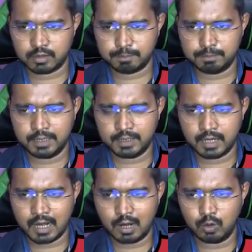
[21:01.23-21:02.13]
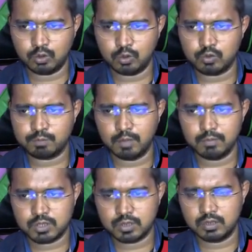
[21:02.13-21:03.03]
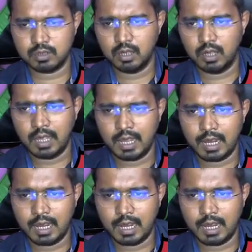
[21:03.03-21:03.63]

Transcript: splitting out those permission